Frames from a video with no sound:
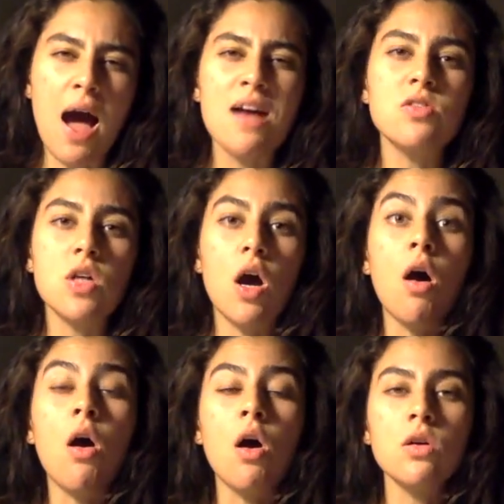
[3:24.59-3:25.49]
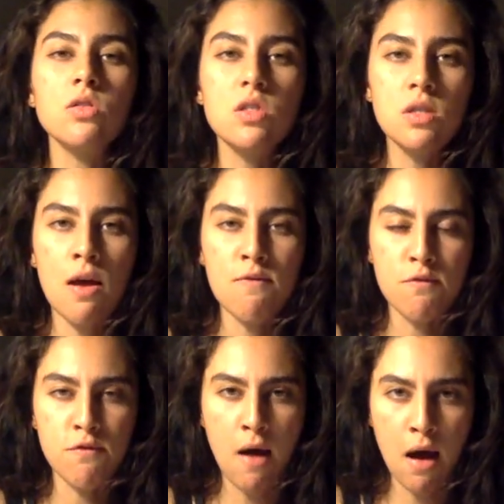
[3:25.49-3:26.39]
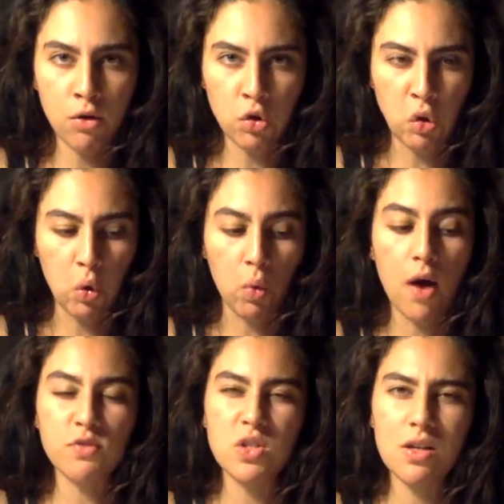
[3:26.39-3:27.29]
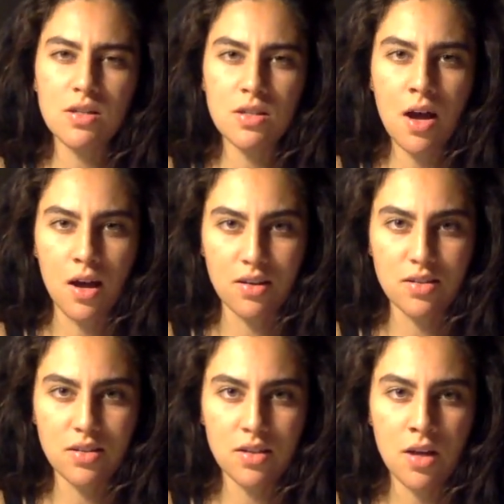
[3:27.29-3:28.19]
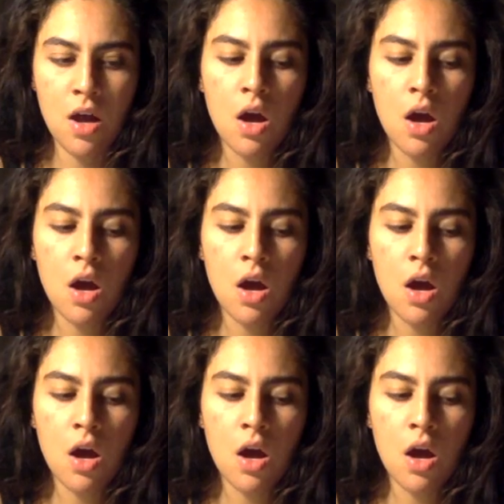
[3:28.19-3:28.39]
as a hard set value of success,